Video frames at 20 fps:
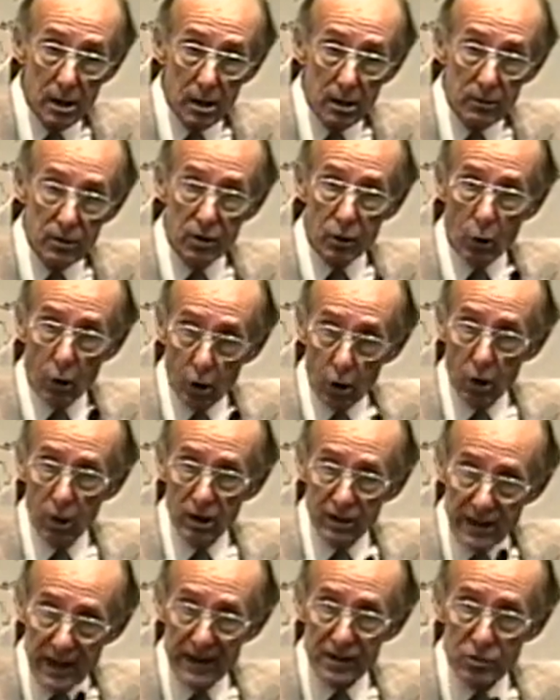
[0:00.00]
That all
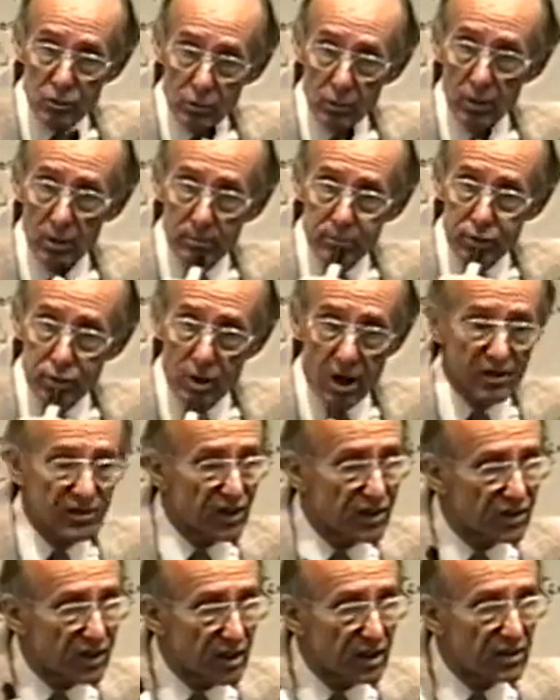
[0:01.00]
natural
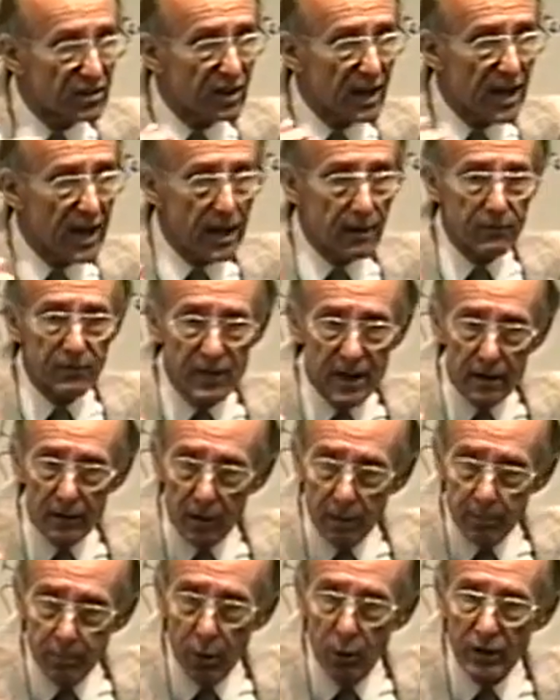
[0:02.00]
processes have their
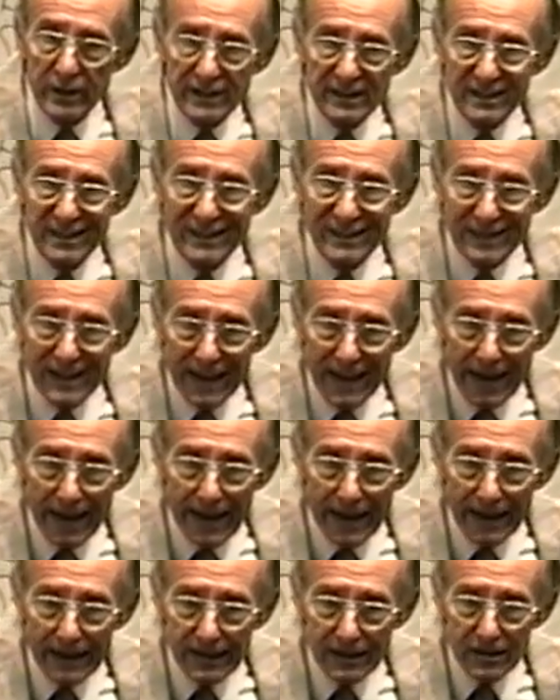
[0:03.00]
appointed
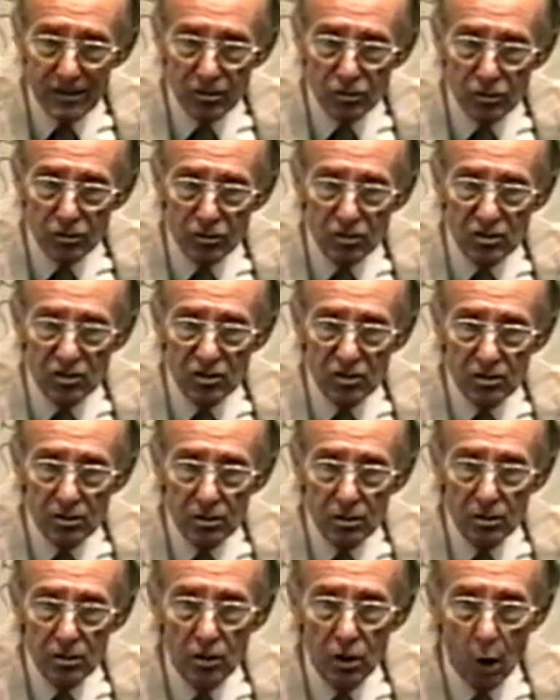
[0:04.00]
ends,
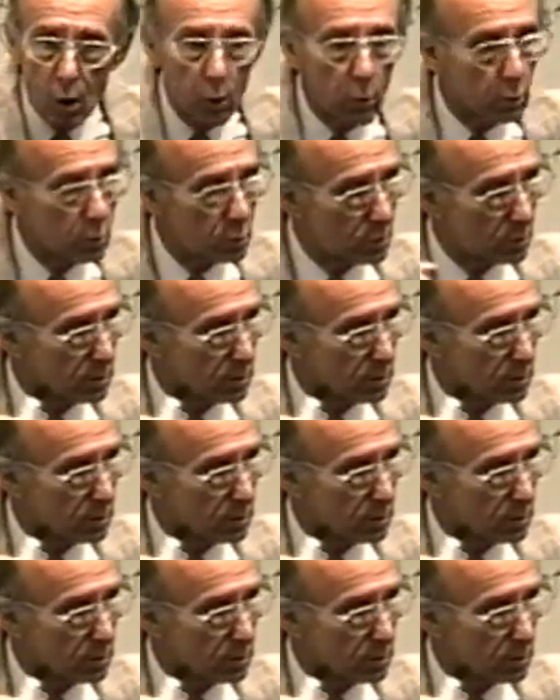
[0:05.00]
goals.